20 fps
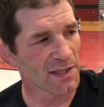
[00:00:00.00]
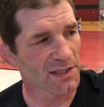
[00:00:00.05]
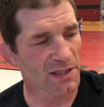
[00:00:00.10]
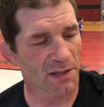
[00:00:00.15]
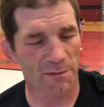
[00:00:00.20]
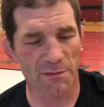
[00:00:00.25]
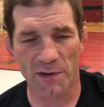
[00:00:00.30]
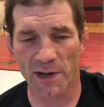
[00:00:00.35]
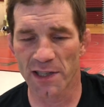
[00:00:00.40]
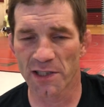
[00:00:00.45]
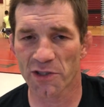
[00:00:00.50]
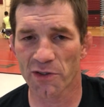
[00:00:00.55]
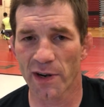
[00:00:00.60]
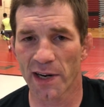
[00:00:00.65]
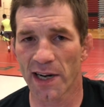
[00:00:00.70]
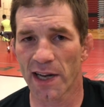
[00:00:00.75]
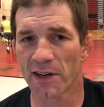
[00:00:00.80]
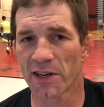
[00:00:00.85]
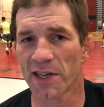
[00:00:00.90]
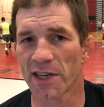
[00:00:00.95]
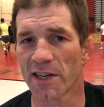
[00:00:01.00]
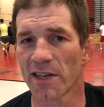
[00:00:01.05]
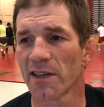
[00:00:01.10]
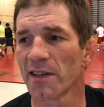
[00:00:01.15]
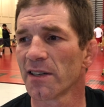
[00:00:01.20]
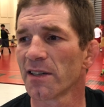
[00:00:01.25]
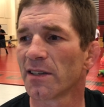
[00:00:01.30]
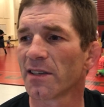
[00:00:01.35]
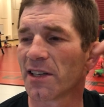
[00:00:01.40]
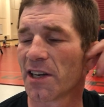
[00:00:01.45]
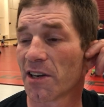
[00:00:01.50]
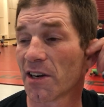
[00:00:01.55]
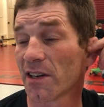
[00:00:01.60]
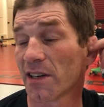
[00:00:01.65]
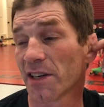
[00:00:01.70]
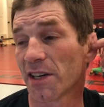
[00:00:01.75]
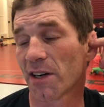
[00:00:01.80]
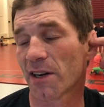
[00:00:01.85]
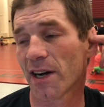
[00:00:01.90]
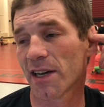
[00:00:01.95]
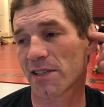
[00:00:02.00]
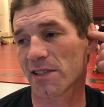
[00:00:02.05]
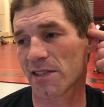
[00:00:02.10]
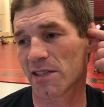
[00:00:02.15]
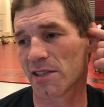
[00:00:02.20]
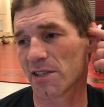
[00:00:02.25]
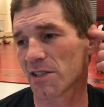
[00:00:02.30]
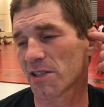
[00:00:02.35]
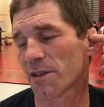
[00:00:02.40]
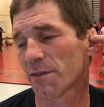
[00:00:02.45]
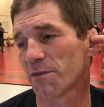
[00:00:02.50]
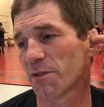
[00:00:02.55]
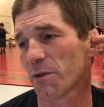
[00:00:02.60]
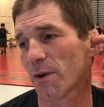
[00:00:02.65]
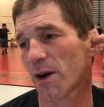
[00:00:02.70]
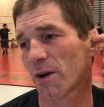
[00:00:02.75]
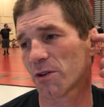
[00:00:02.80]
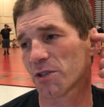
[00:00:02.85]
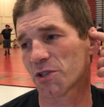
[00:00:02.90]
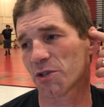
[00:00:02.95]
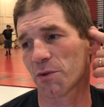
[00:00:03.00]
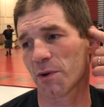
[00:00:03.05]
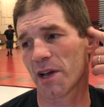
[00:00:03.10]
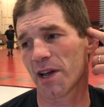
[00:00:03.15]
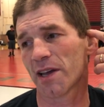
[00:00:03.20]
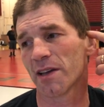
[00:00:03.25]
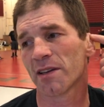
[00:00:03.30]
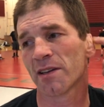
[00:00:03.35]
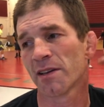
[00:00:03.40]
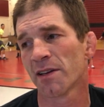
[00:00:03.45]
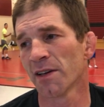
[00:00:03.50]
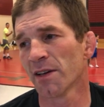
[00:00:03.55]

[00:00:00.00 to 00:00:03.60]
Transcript: some friends right out here near, near us, just a few hours away.